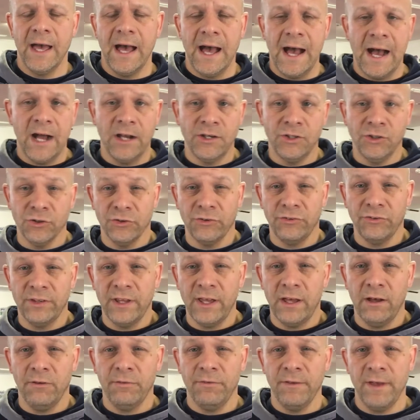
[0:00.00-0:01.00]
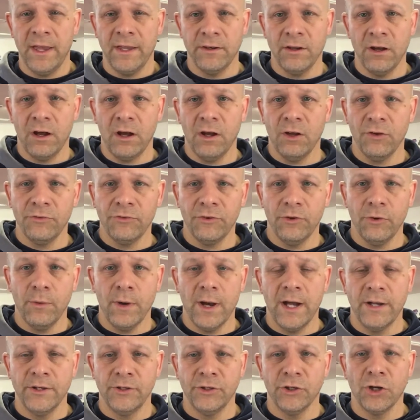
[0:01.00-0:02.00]
on yourself and also
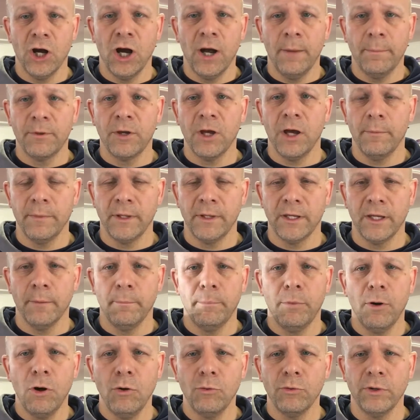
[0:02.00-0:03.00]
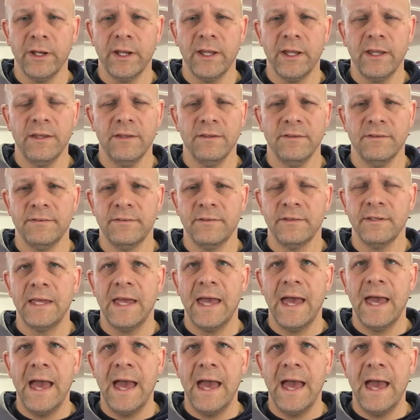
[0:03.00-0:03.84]
on your upcoming opponent is